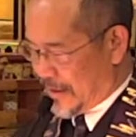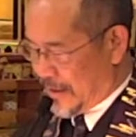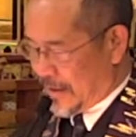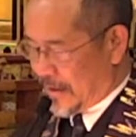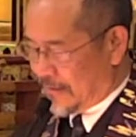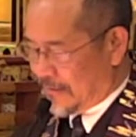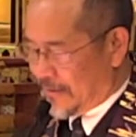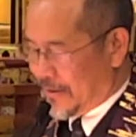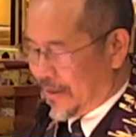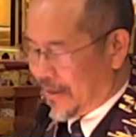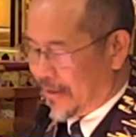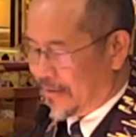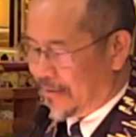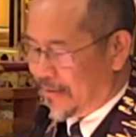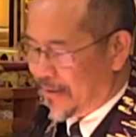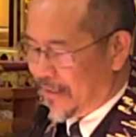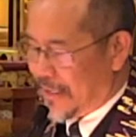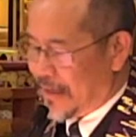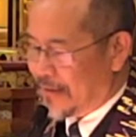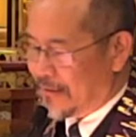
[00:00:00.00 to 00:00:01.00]
And without a
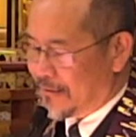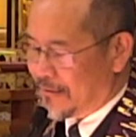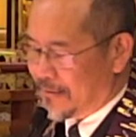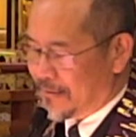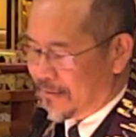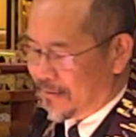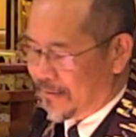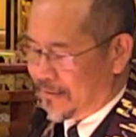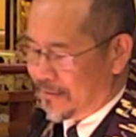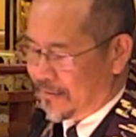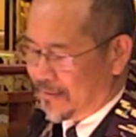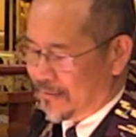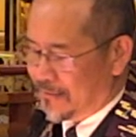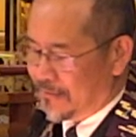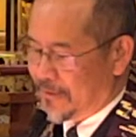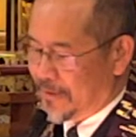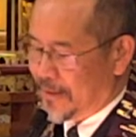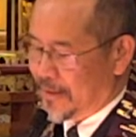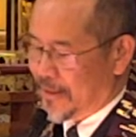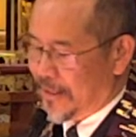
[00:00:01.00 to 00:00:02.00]
doubt,
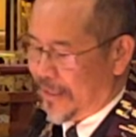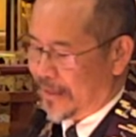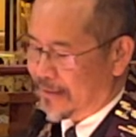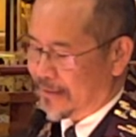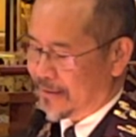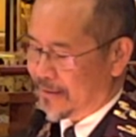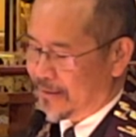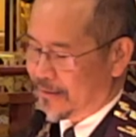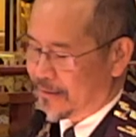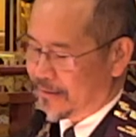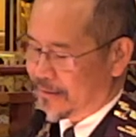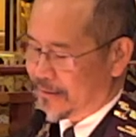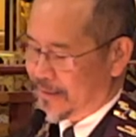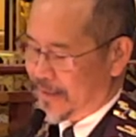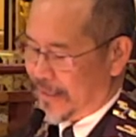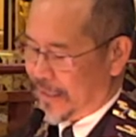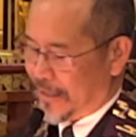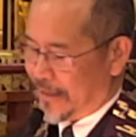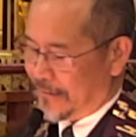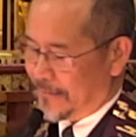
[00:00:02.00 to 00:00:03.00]
we gathered here
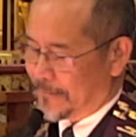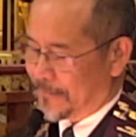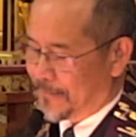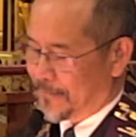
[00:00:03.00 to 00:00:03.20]
today